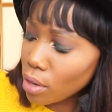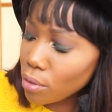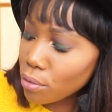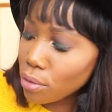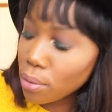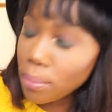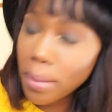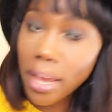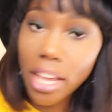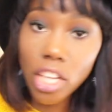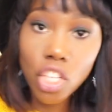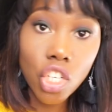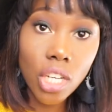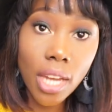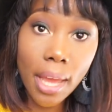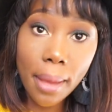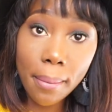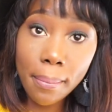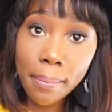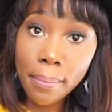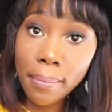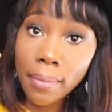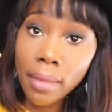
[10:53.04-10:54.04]
from
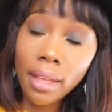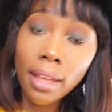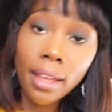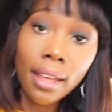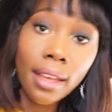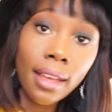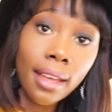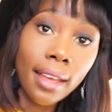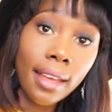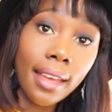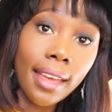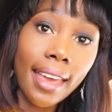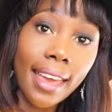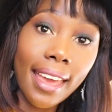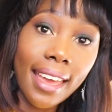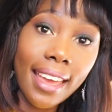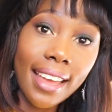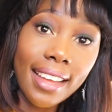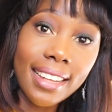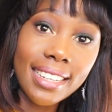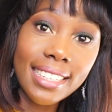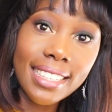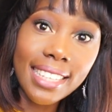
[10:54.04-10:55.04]
H&M.
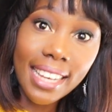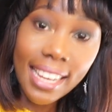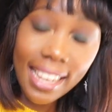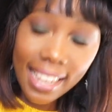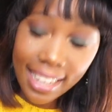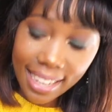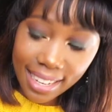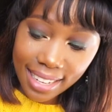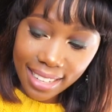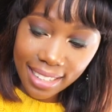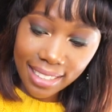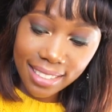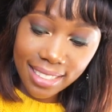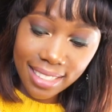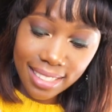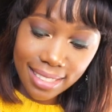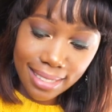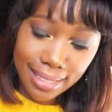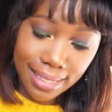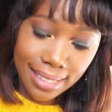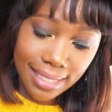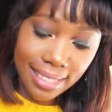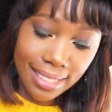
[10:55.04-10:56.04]
And yeah,
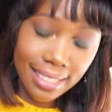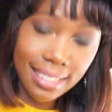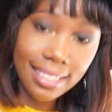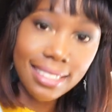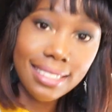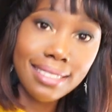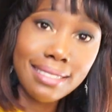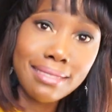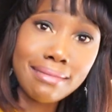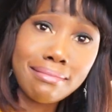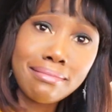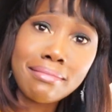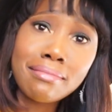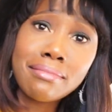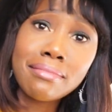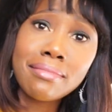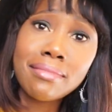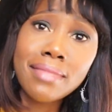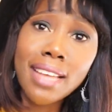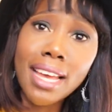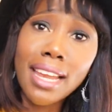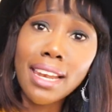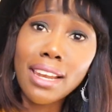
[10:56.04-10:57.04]
this is...
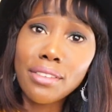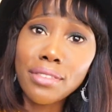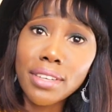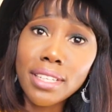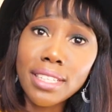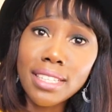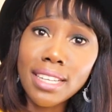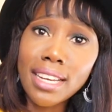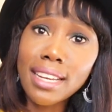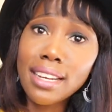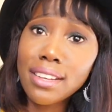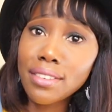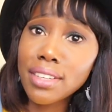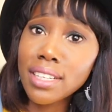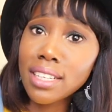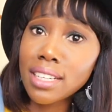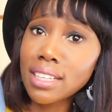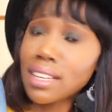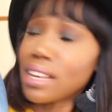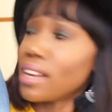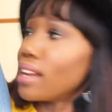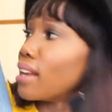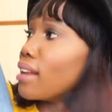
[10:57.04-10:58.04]
I love it, I love it,
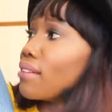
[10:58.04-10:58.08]
I